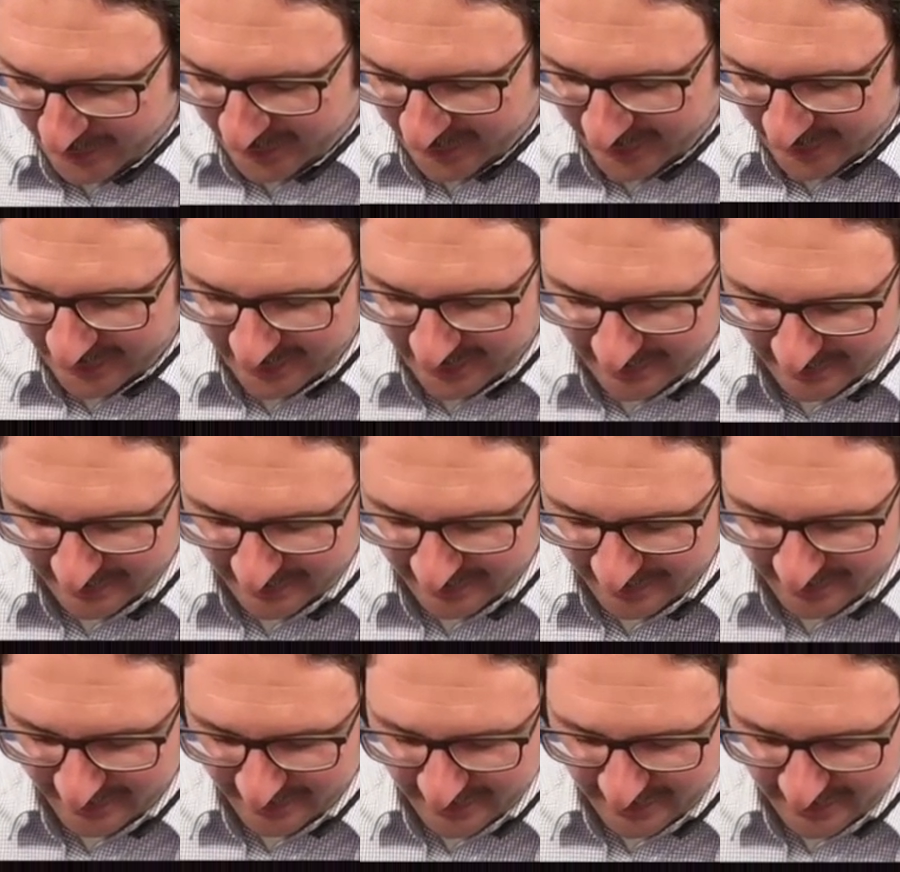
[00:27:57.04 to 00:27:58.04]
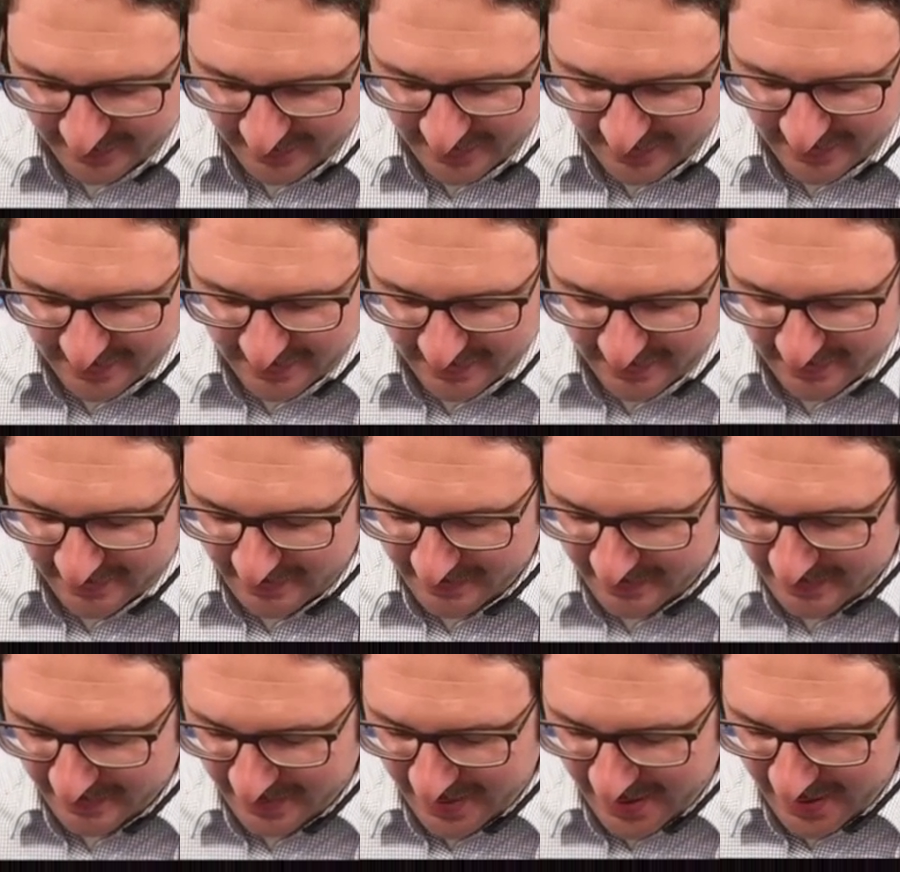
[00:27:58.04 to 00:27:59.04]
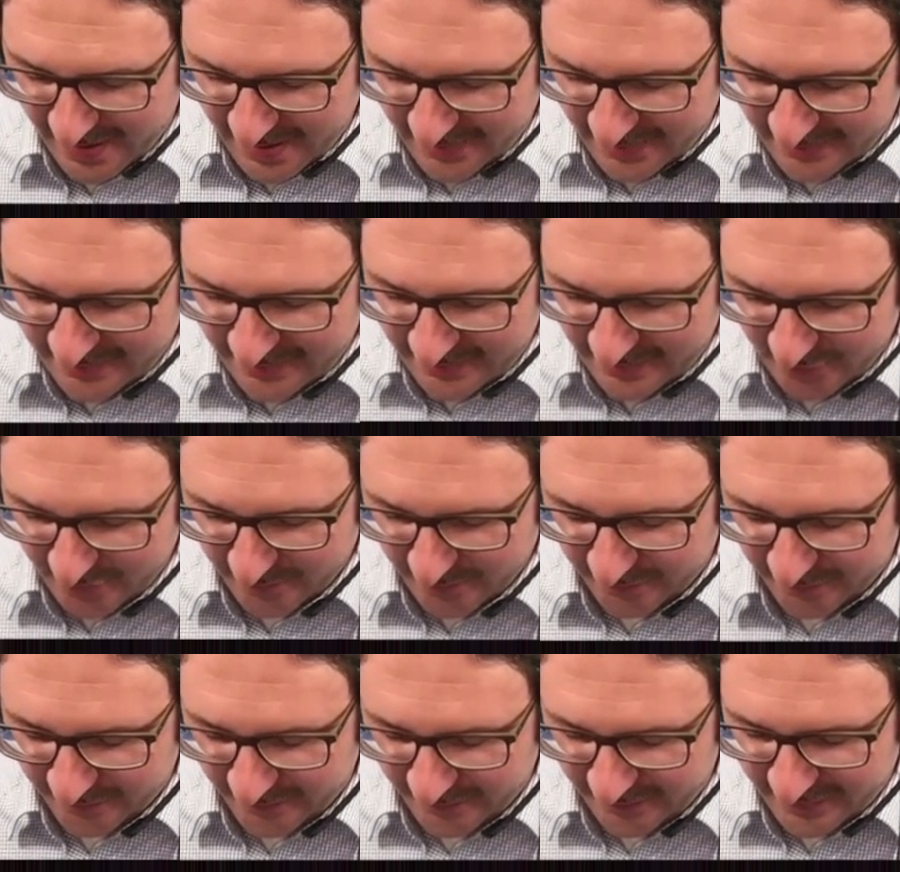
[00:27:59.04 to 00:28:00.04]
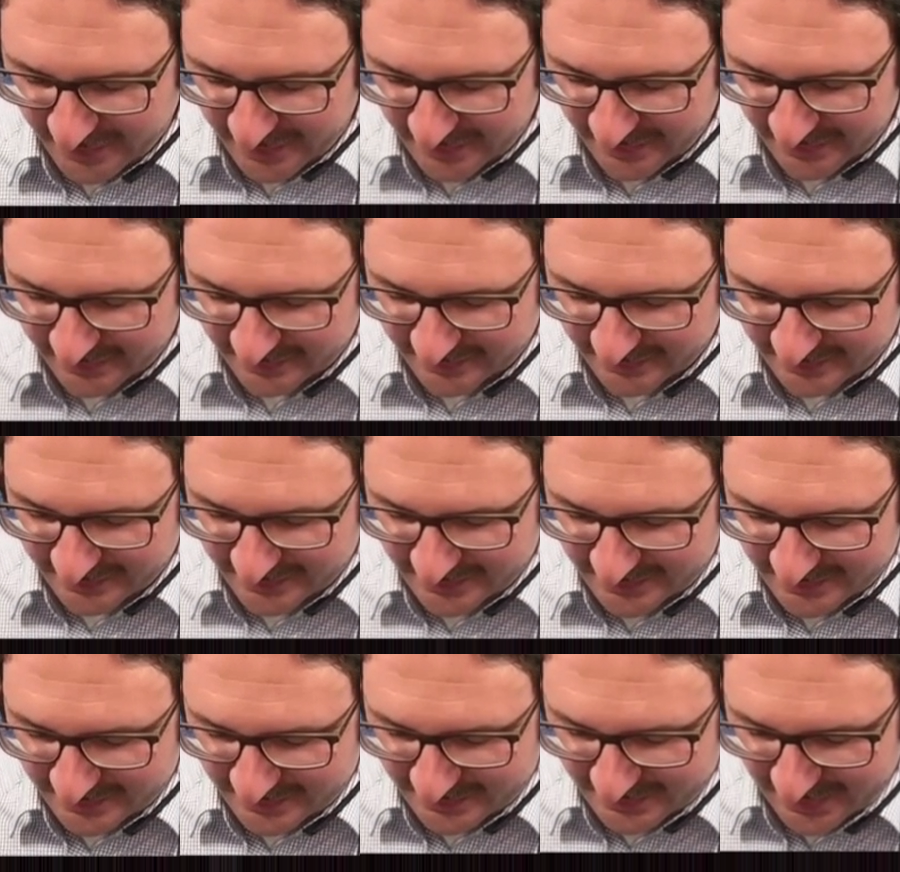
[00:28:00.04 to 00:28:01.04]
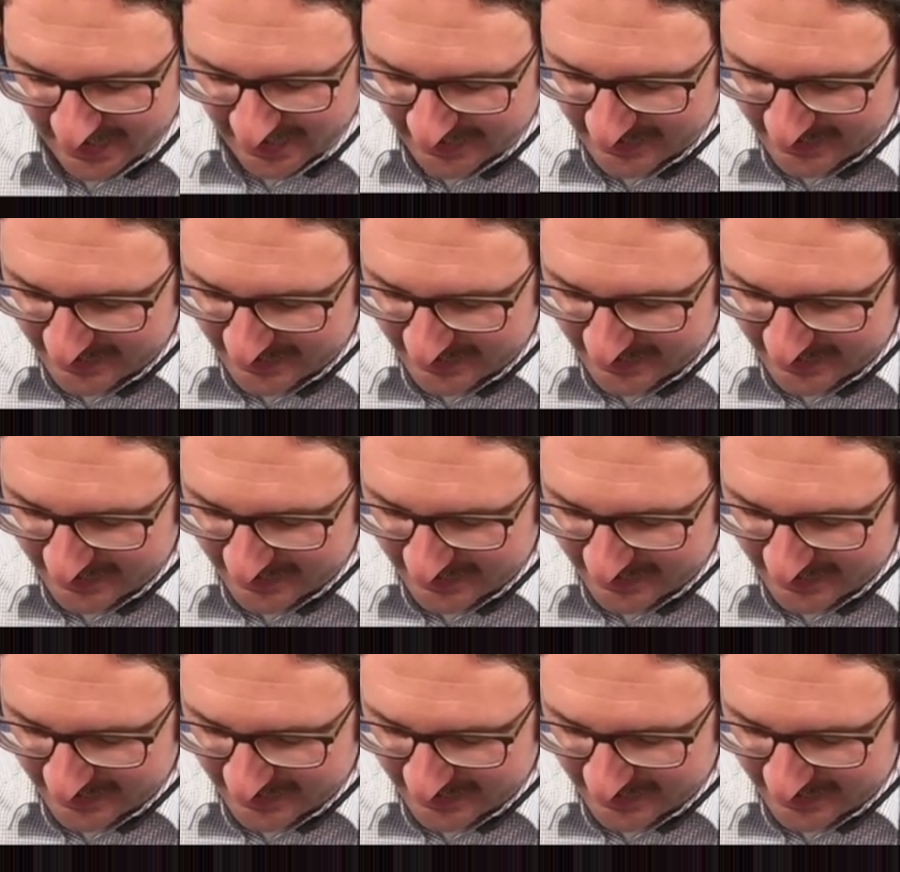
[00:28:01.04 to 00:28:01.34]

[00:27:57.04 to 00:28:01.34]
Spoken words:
have 18 over 3, that is 6.